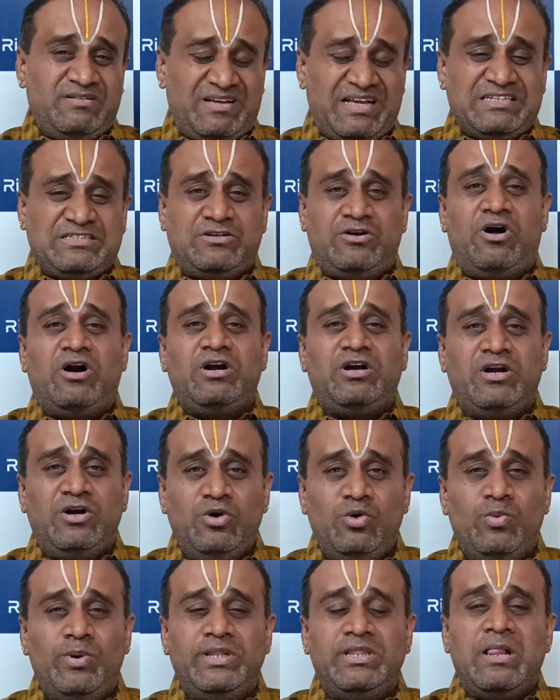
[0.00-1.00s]
has got to
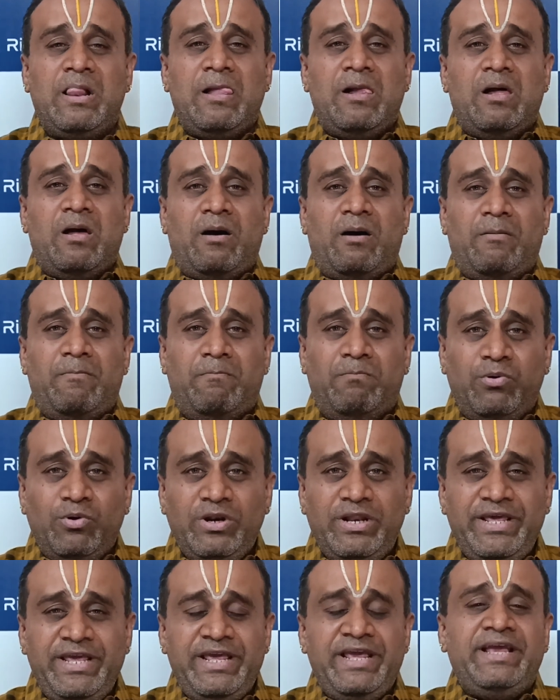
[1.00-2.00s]
do with
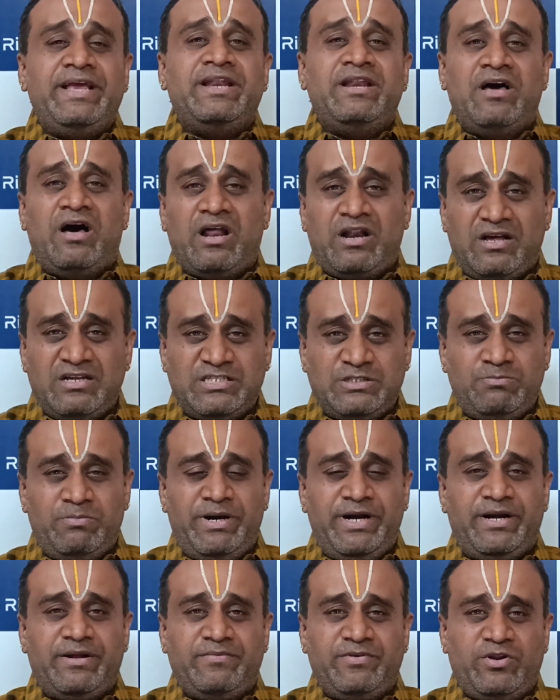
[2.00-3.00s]
bullying and harassment.